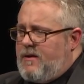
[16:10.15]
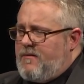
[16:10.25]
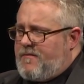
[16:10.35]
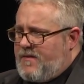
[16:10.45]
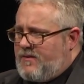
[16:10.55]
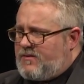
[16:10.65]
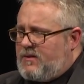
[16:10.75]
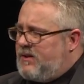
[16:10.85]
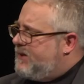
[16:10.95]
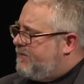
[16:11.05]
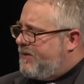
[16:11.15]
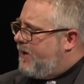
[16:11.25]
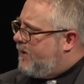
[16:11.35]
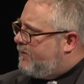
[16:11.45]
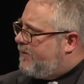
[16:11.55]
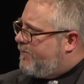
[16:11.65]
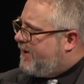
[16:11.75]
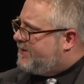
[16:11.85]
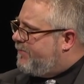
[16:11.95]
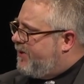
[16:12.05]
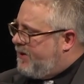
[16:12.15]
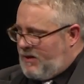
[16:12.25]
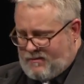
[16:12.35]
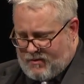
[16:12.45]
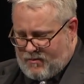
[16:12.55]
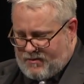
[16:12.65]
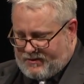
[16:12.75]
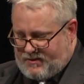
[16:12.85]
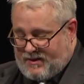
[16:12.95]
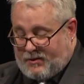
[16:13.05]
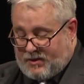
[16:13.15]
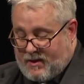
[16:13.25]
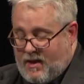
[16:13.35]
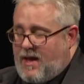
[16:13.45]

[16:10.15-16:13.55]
faced collectively the possibility of our own extinction.